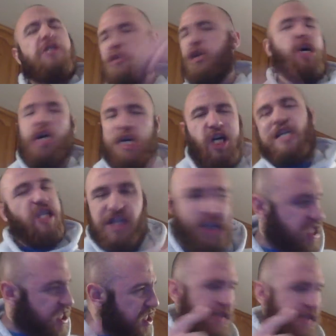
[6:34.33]
the
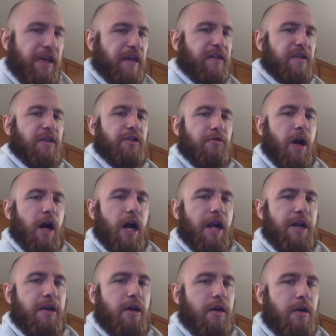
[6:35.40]
Ixodron.